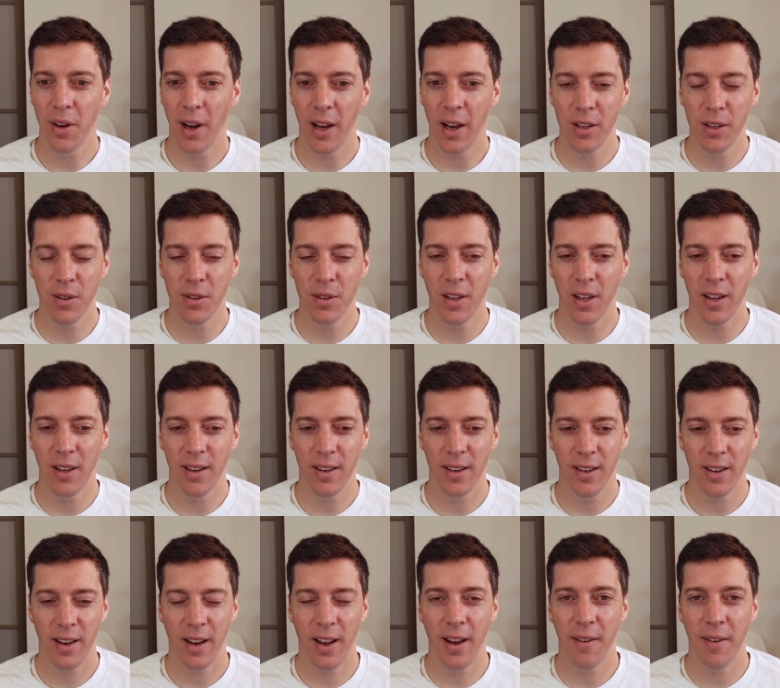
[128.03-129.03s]
I use it
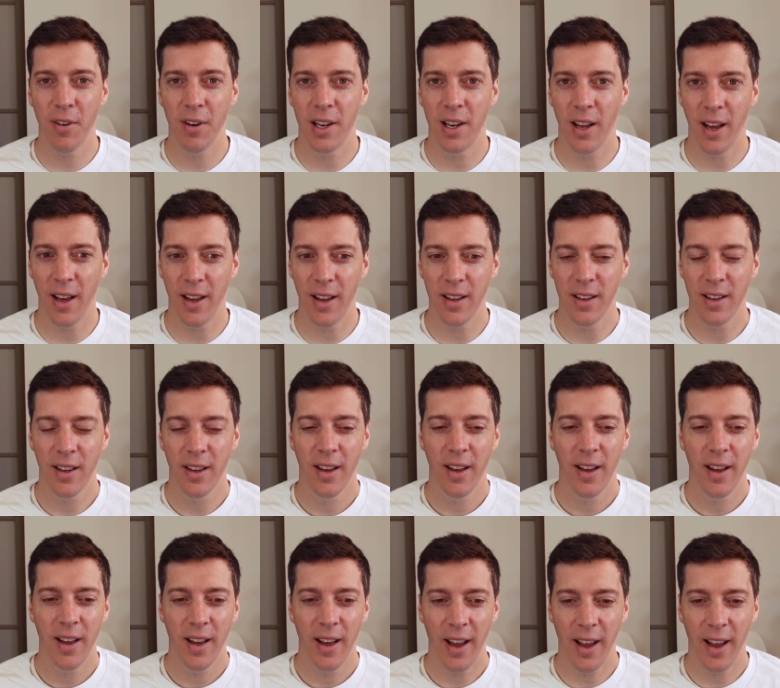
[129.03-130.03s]
every day,
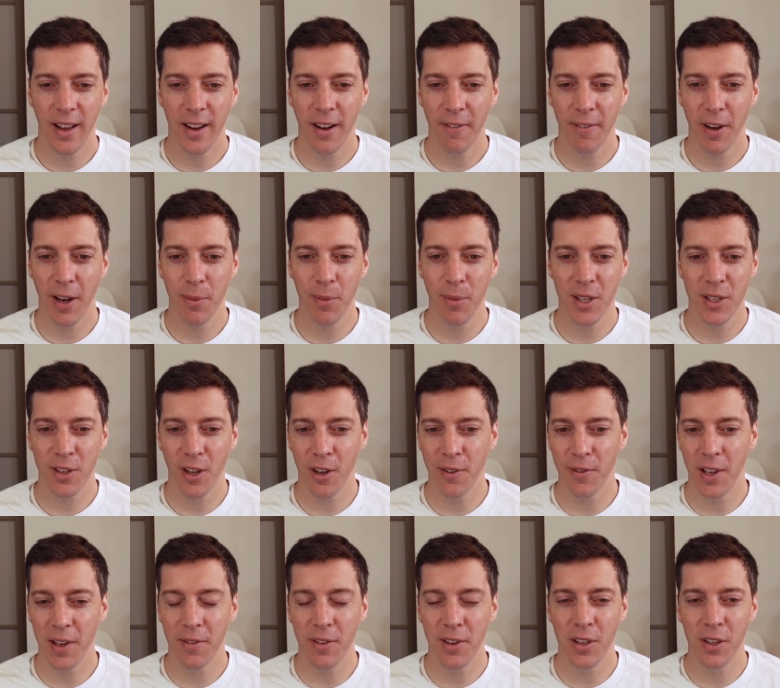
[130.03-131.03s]
and I find myself
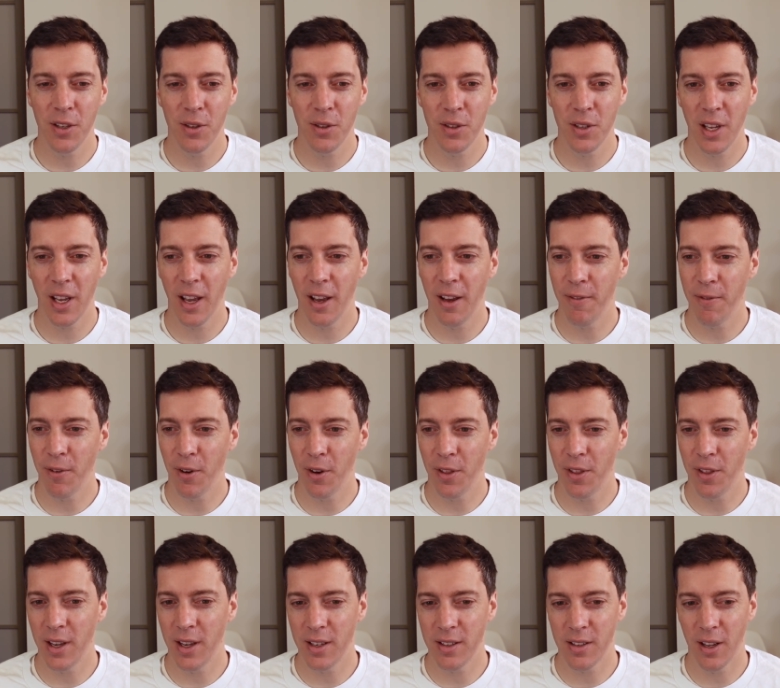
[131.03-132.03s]
even using it for
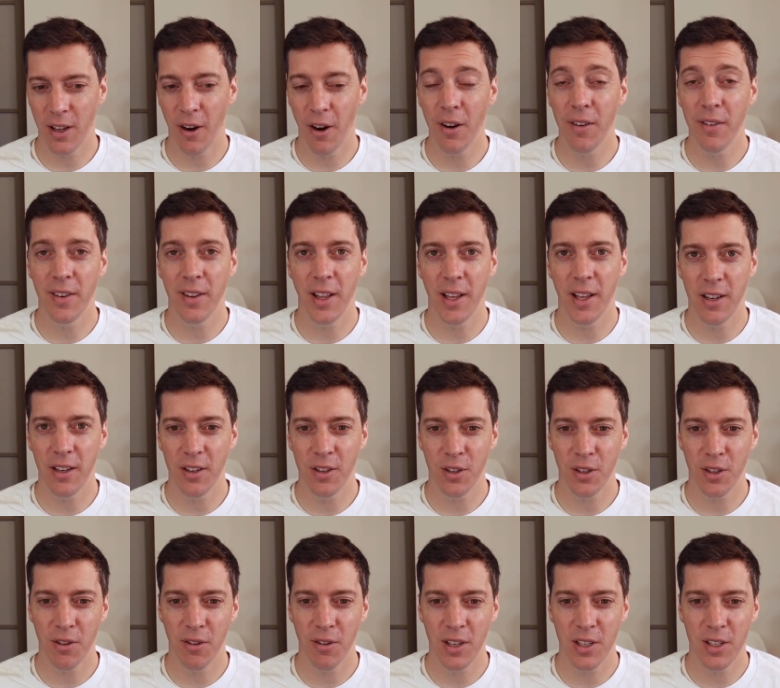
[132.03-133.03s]
things that aren't related to
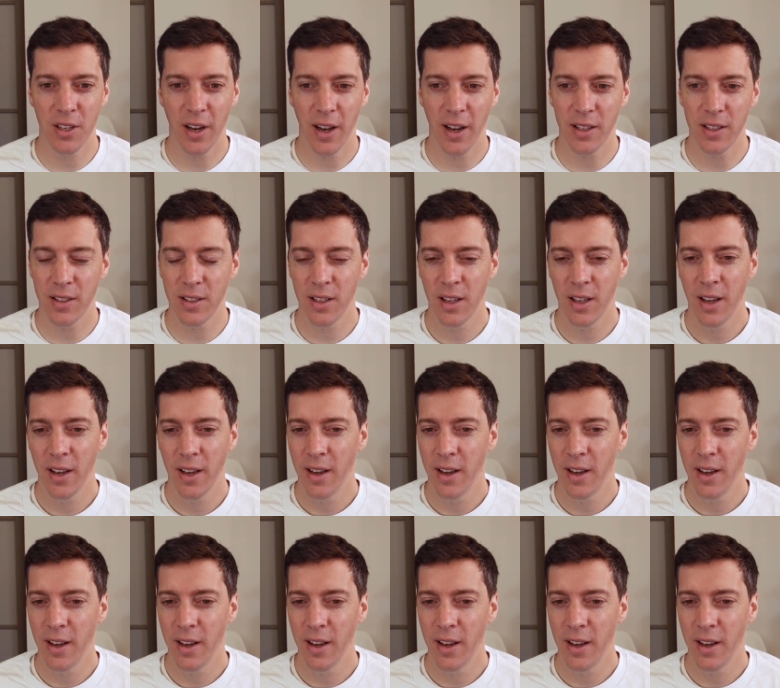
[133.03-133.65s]
screenshots.